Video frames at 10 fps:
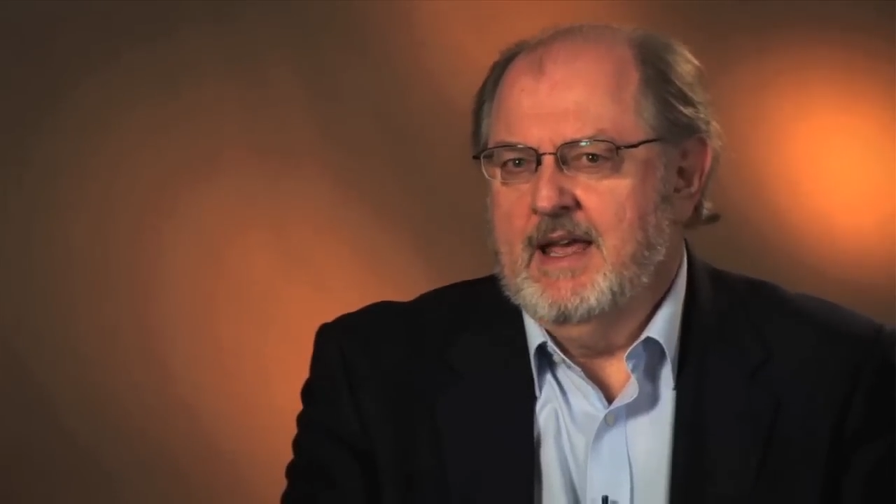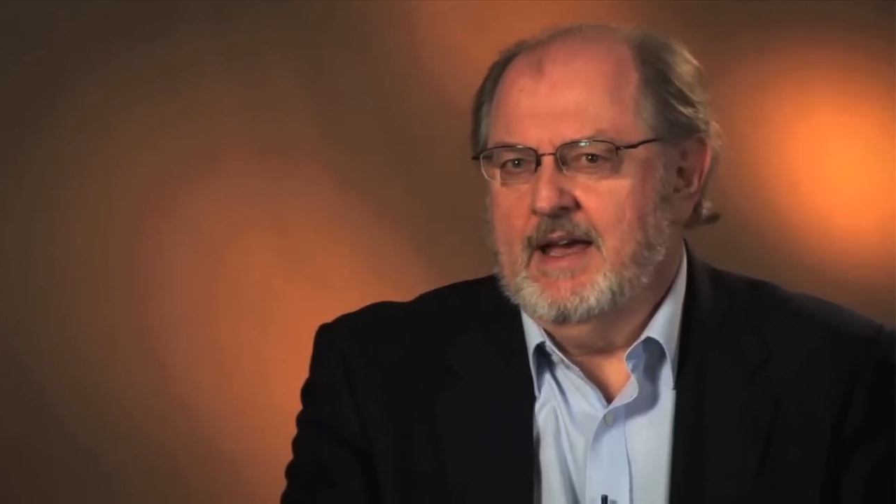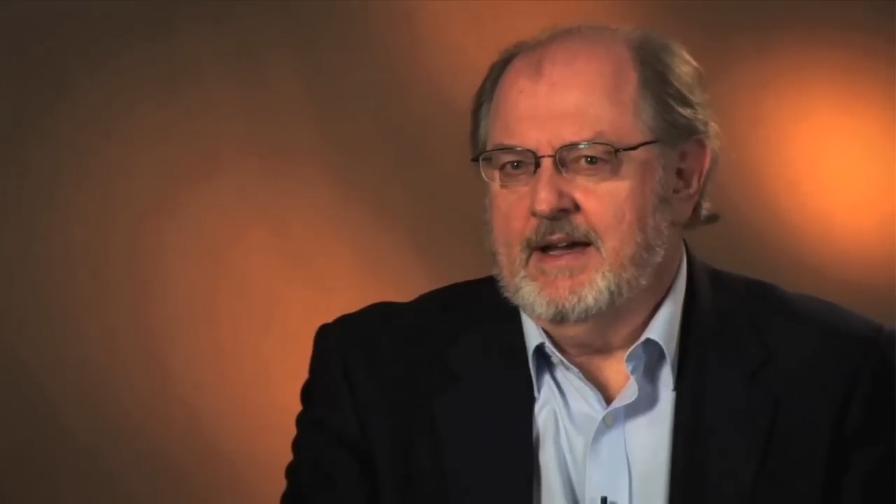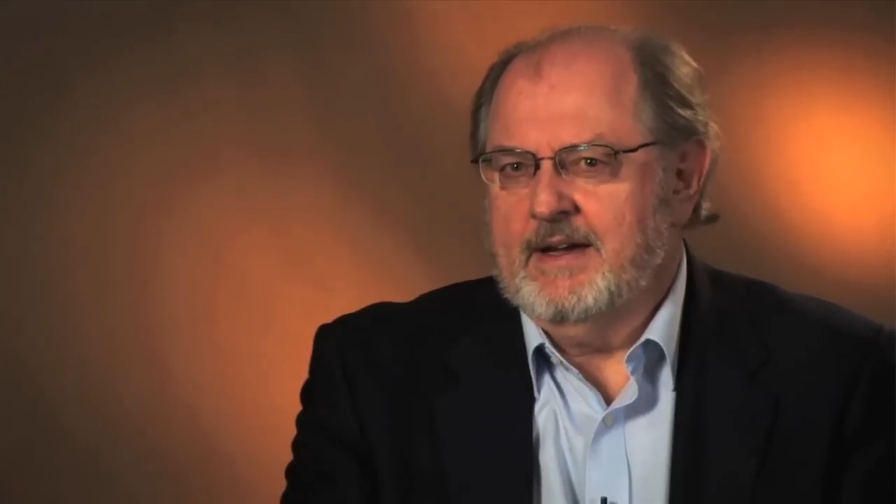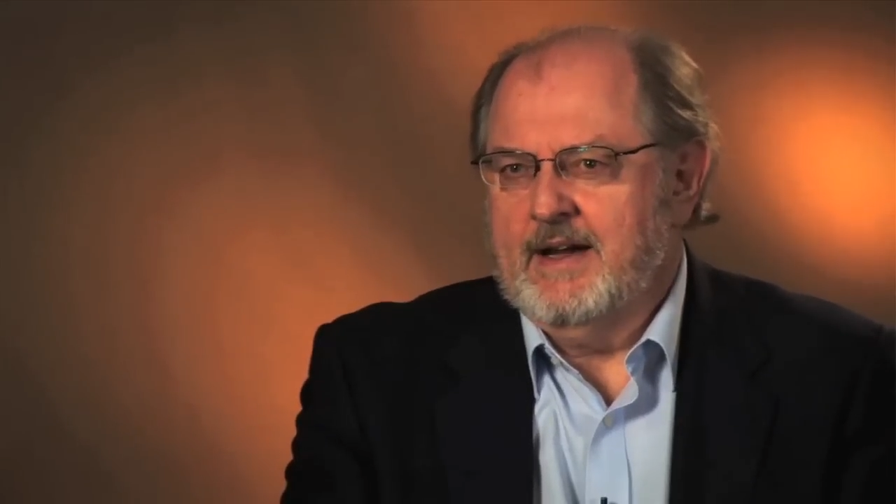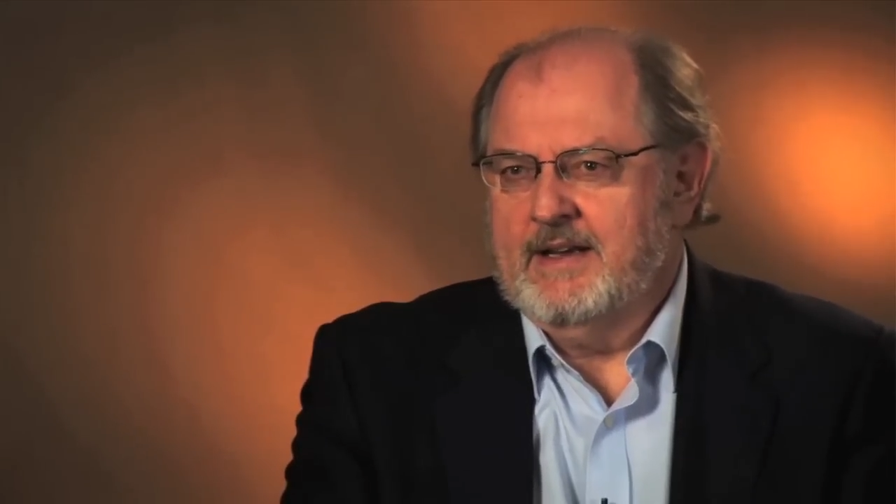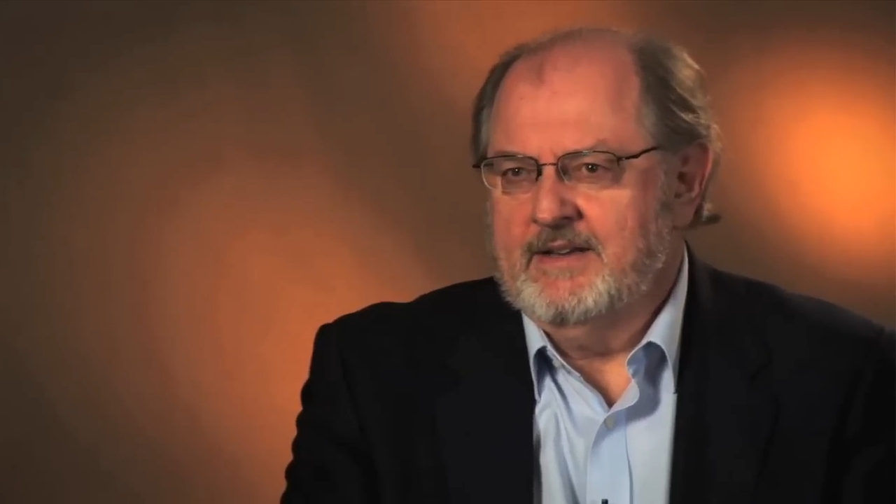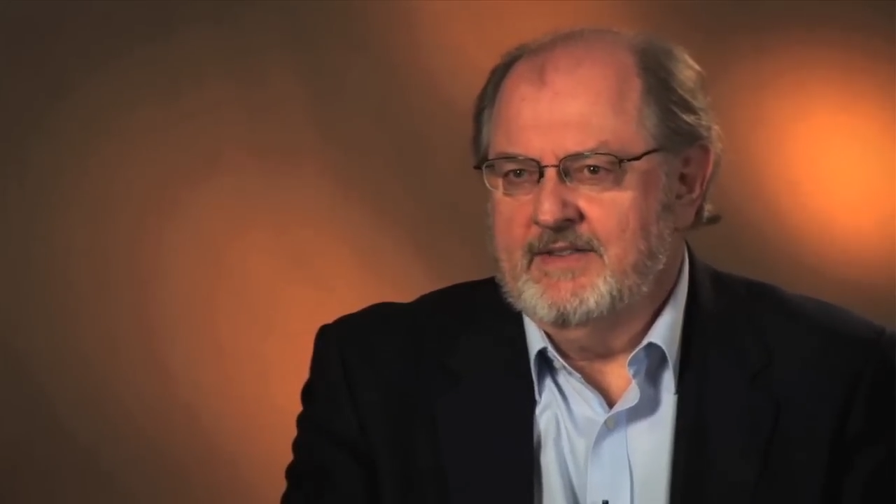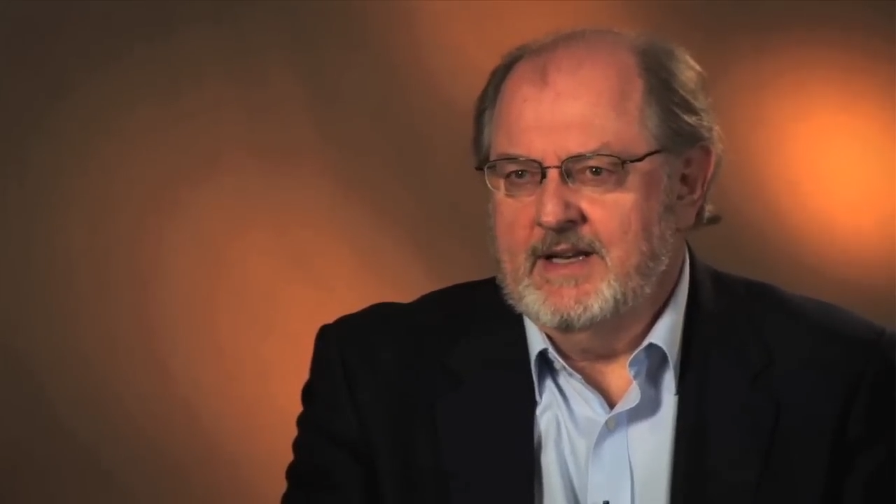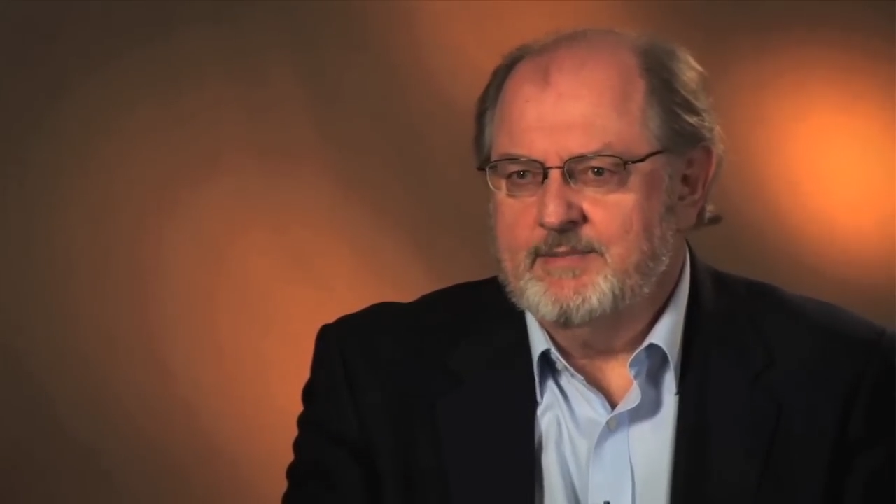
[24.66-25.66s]
Uh, I
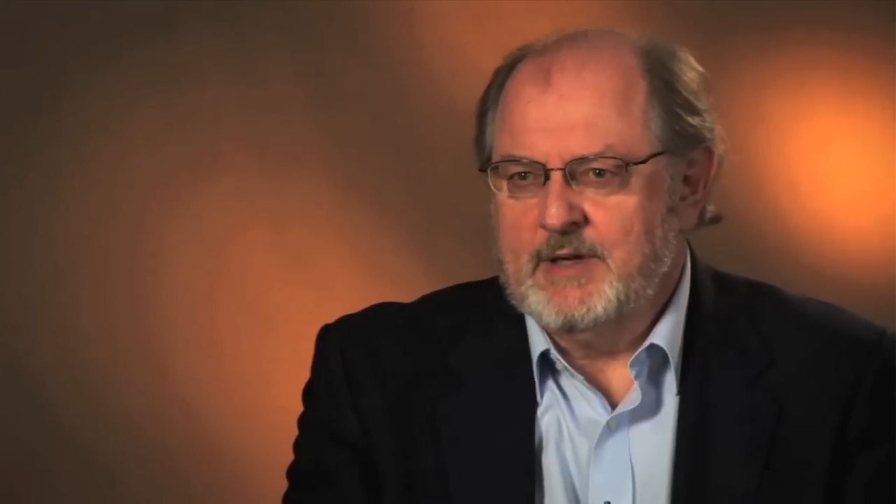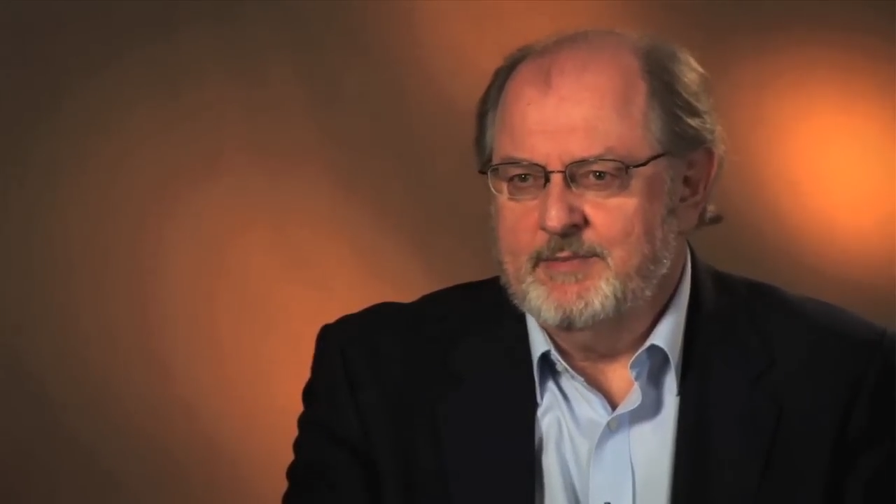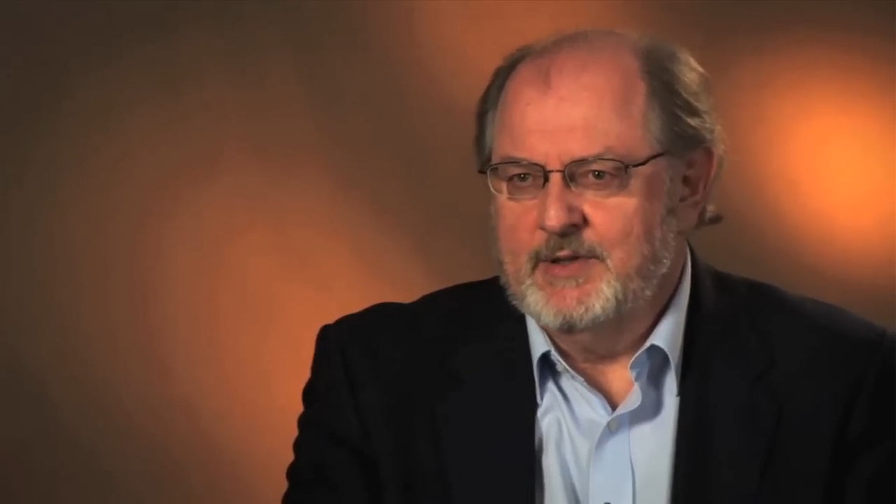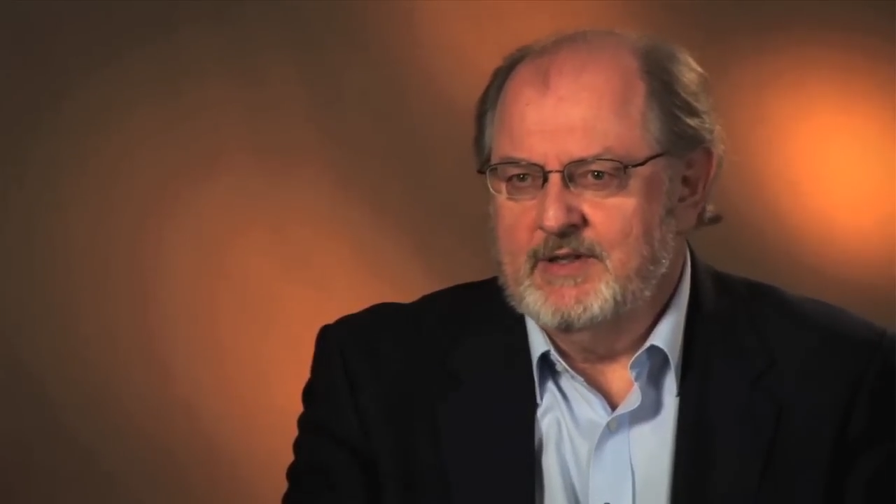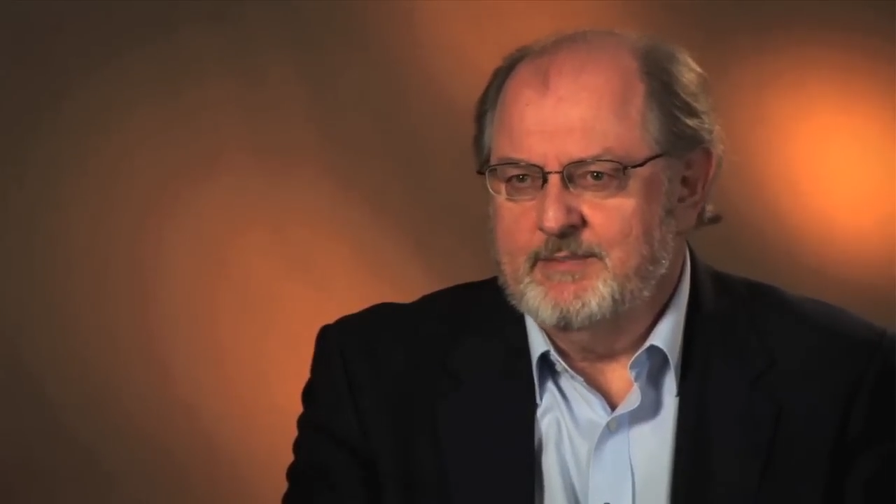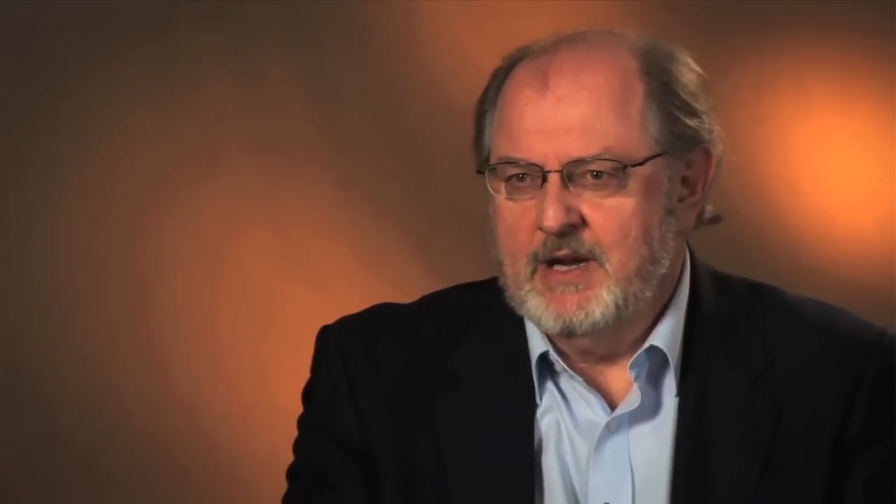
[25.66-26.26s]
develop computer